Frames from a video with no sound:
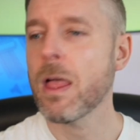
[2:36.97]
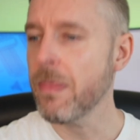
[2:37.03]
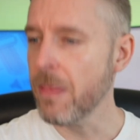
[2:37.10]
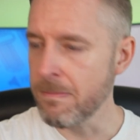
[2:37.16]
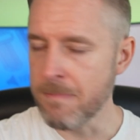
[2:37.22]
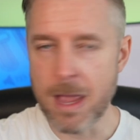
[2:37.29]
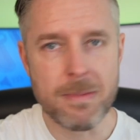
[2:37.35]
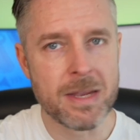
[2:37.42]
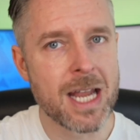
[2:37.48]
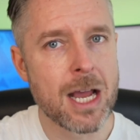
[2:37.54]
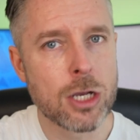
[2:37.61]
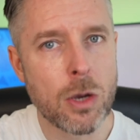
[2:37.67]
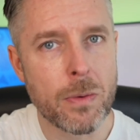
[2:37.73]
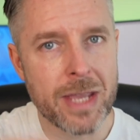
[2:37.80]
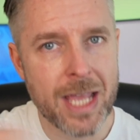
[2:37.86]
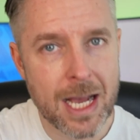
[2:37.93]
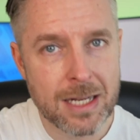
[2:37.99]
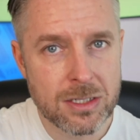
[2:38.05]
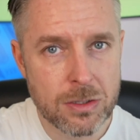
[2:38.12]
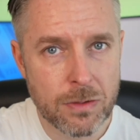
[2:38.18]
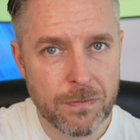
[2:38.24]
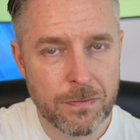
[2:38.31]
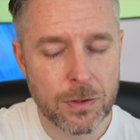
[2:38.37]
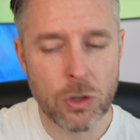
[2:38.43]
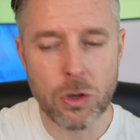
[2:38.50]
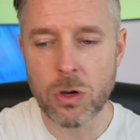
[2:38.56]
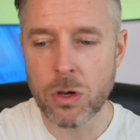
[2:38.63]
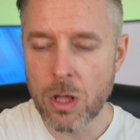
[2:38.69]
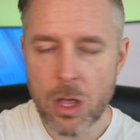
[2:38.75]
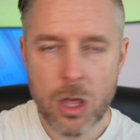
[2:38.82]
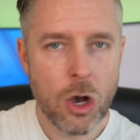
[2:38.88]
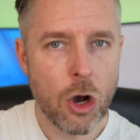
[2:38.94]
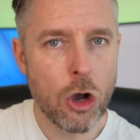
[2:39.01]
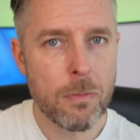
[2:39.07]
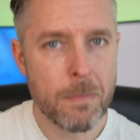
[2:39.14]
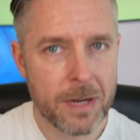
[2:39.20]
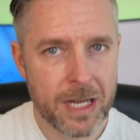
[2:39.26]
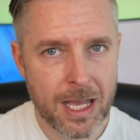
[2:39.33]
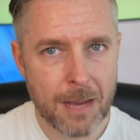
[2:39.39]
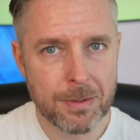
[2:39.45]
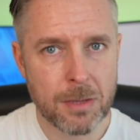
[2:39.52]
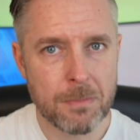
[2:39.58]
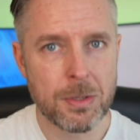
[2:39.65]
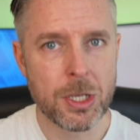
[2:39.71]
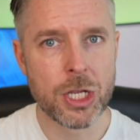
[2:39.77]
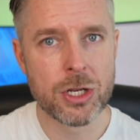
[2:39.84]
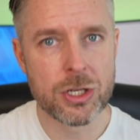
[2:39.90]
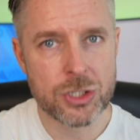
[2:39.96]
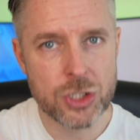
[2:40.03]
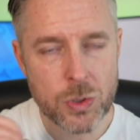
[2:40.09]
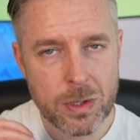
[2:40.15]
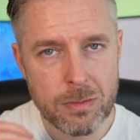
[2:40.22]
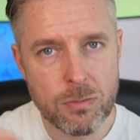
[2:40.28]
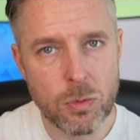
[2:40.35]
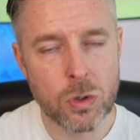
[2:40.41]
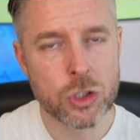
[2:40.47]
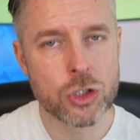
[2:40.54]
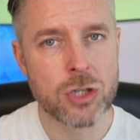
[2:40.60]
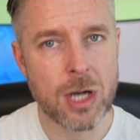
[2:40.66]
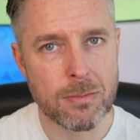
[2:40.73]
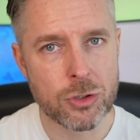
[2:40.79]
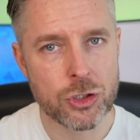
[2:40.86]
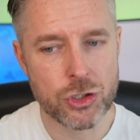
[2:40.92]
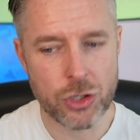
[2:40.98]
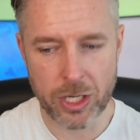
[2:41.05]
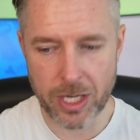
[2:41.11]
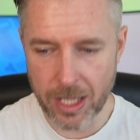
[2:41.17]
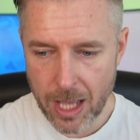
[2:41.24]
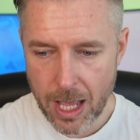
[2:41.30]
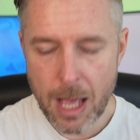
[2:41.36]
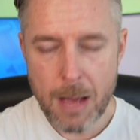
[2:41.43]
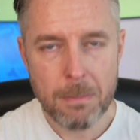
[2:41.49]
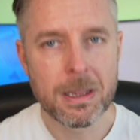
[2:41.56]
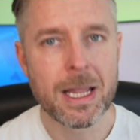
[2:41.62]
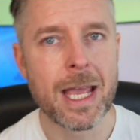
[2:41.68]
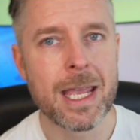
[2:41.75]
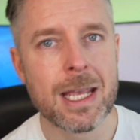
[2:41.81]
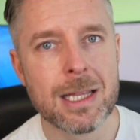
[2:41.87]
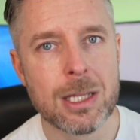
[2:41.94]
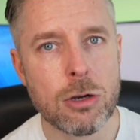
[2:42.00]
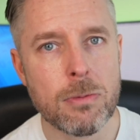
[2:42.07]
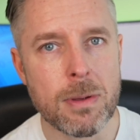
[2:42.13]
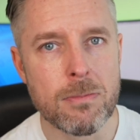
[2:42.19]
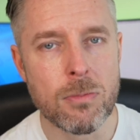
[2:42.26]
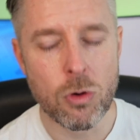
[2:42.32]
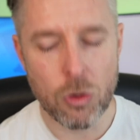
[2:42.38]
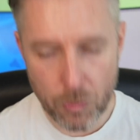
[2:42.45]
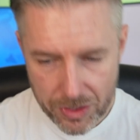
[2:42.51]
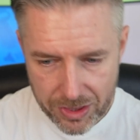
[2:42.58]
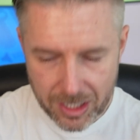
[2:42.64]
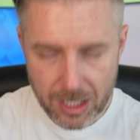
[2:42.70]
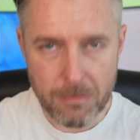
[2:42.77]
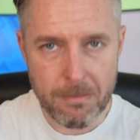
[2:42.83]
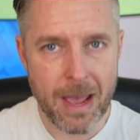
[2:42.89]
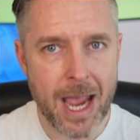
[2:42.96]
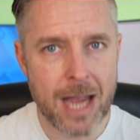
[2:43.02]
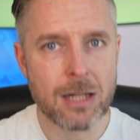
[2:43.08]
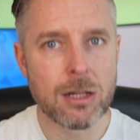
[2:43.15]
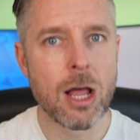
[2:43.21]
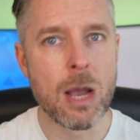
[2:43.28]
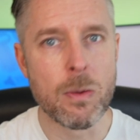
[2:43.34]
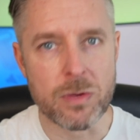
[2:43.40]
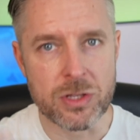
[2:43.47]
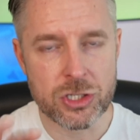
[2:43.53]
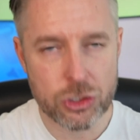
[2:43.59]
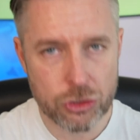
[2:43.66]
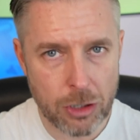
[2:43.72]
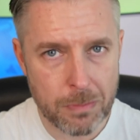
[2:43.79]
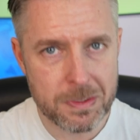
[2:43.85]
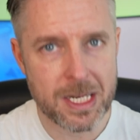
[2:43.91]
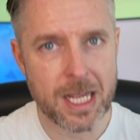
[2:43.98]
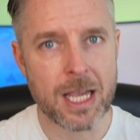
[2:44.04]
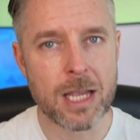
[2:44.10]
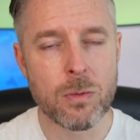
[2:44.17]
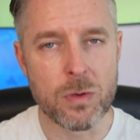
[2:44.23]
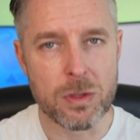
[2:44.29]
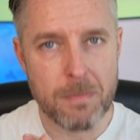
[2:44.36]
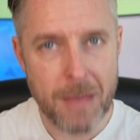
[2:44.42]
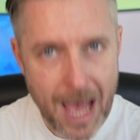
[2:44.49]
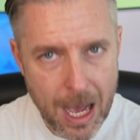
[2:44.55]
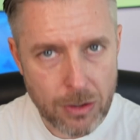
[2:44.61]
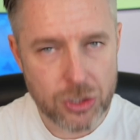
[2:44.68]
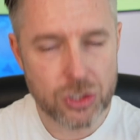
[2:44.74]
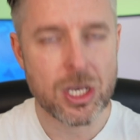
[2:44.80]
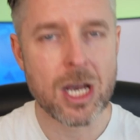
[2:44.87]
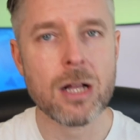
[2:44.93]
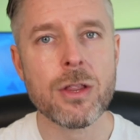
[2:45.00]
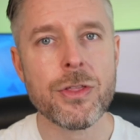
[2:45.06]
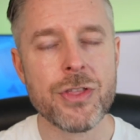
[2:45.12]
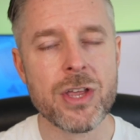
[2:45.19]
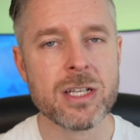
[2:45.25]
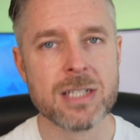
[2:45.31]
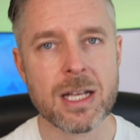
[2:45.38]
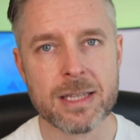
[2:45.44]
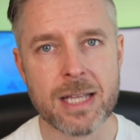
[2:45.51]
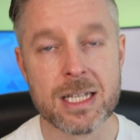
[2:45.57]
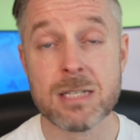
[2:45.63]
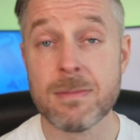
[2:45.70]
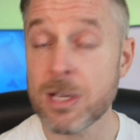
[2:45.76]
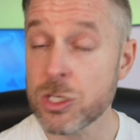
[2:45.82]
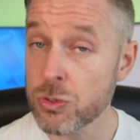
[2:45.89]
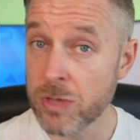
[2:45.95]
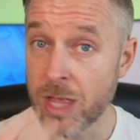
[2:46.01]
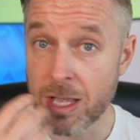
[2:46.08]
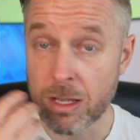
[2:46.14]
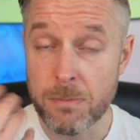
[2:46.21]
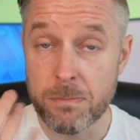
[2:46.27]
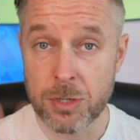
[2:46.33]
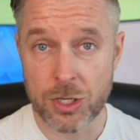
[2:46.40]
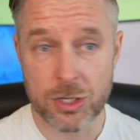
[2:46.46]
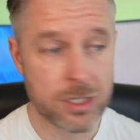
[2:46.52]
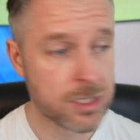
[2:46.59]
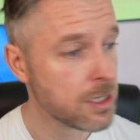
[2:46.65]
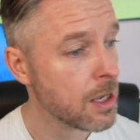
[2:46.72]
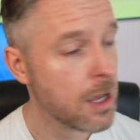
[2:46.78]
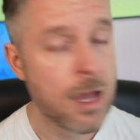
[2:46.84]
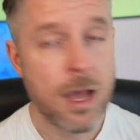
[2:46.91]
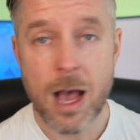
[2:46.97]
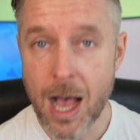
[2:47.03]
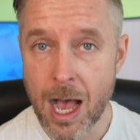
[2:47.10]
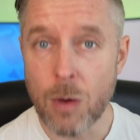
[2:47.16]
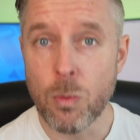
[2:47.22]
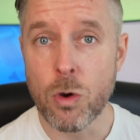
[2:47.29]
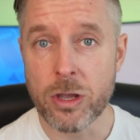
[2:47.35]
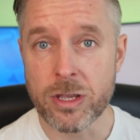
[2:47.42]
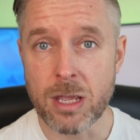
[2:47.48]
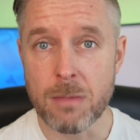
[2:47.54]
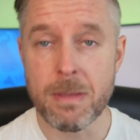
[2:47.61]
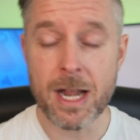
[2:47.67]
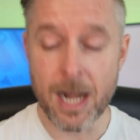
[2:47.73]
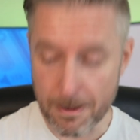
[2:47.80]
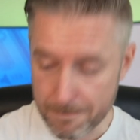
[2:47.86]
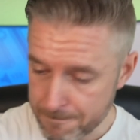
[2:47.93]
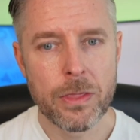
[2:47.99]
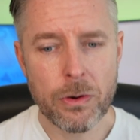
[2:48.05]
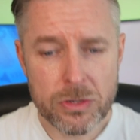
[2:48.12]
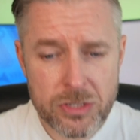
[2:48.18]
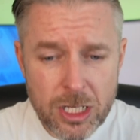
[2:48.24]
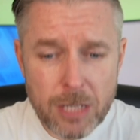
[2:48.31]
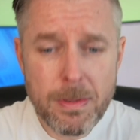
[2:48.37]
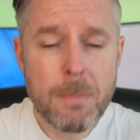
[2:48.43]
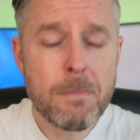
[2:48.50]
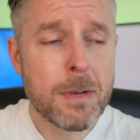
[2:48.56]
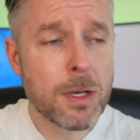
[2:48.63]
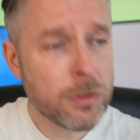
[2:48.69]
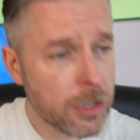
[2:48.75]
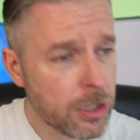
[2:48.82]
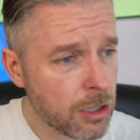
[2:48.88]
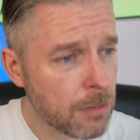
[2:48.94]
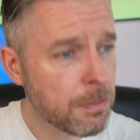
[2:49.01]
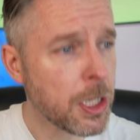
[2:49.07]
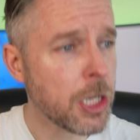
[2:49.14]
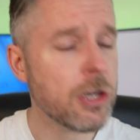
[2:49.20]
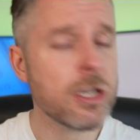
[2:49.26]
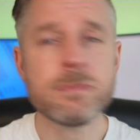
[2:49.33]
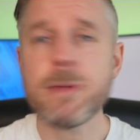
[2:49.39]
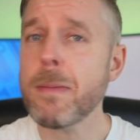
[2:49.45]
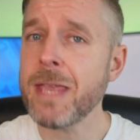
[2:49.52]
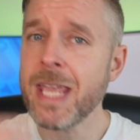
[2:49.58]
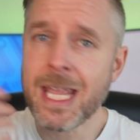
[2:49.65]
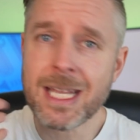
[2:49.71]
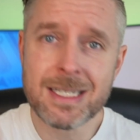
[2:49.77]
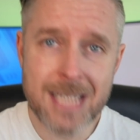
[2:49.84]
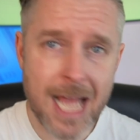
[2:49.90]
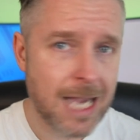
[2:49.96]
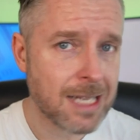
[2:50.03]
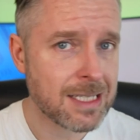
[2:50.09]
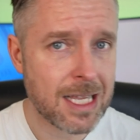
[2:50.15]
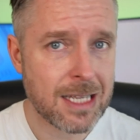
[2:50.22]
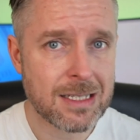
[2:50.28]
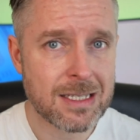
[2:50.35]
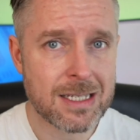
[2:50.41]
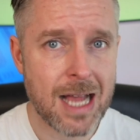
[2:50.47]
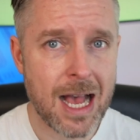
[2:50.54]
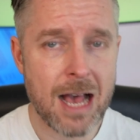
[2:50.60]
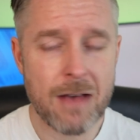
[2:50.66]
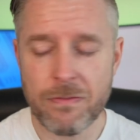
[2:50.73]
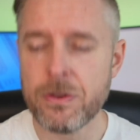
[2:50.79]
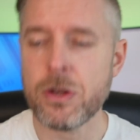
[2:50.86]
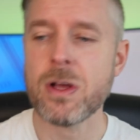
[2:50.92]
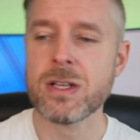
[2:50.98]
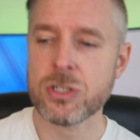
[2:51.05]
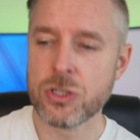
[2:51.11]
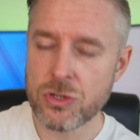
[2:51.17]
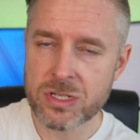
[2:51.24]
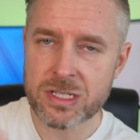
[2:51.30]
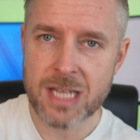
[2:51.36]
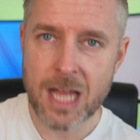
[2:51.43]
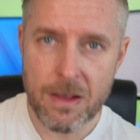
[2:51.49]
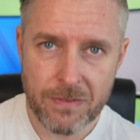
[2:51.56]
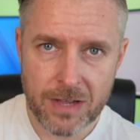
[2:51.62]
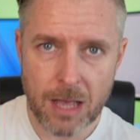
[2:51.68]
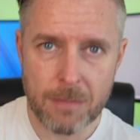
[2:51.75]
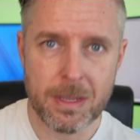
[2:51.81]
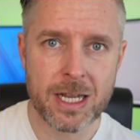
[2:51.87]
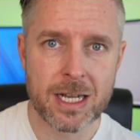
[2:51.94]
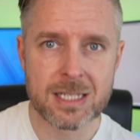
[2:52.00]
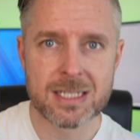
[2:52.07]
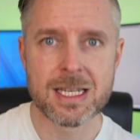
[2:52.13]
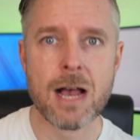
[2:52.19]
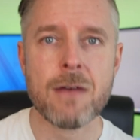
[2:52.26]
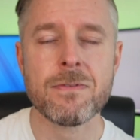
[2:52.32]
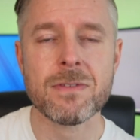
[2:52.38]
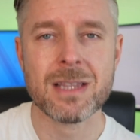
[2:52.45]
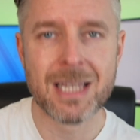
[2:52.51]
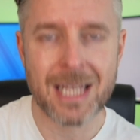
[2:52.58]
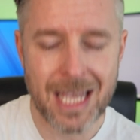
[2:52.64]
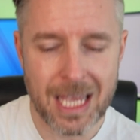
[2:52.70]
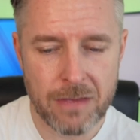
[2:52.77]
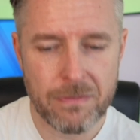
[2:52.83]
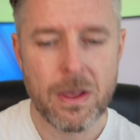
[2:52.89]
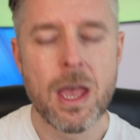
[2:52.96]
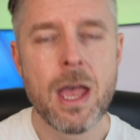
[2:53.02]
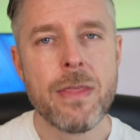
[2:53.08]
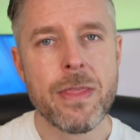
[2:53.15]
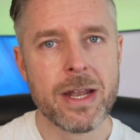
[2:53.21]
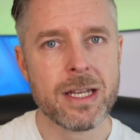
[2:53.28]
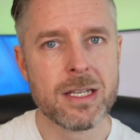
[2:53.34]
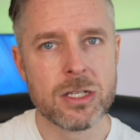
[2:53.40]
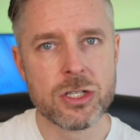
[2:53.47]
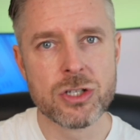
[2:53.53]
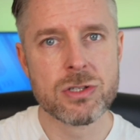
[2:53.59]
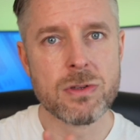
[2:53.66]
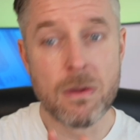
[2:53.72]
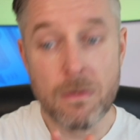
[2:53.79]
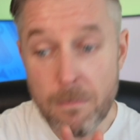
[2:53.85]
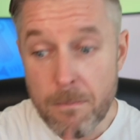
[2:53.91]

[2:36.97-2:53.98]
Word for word: They're maybe now going out to the floor, opening up computers, doing more troubleshooting, playing a little bit more with command line, with scripting, with PowerShell, things like that to make sure that computers are working better. They're also going to be building computers, maybe inducting staff, you know, as new staff come in, as staff leave, they need to just